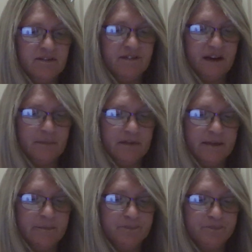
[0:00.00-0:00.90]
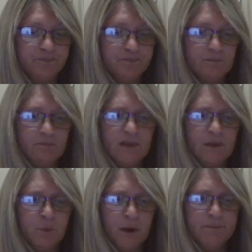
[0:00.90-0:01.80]
with the family.
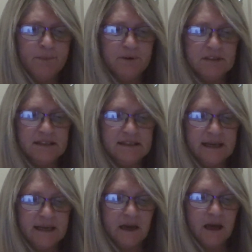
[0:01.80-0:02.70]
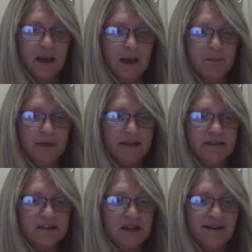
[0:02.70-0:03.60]
One person said
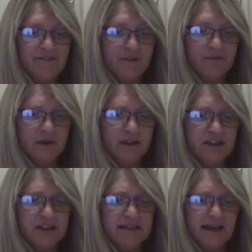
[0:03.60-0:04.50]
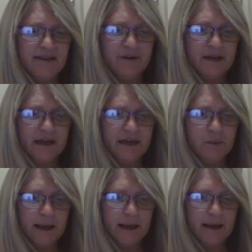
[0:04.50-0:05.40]
Myka Stauffer really just gave her kid
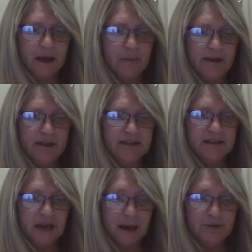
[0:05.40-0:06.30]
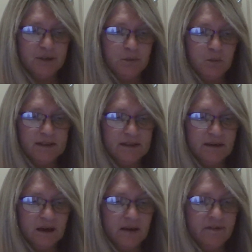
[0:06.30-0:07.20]
away because adoption
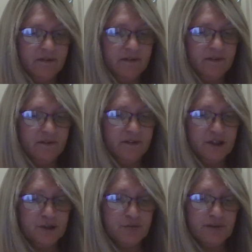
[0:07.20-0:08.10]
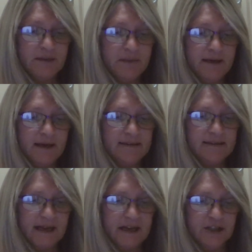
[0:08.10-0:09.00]
wasn't the dreamy
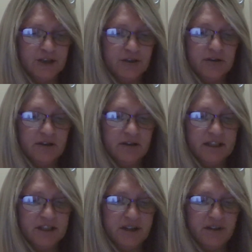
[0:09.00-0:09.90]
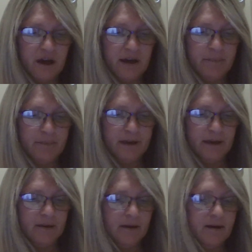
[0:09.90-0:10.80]
aesthetic journey like she thought it'd
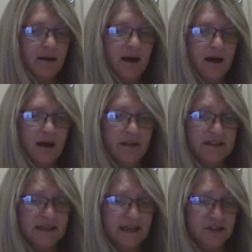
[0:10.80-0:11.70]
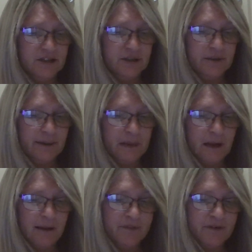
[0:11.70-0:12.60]
be. These Instagram
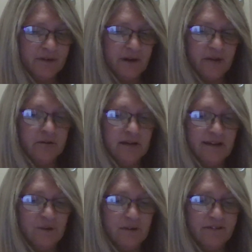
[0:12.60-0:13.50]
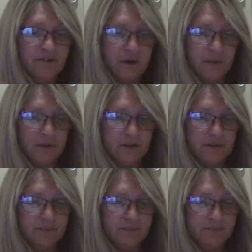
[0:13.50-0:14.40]
moms are another level of
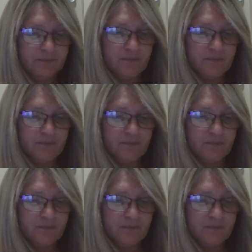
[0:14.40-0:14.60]
gross.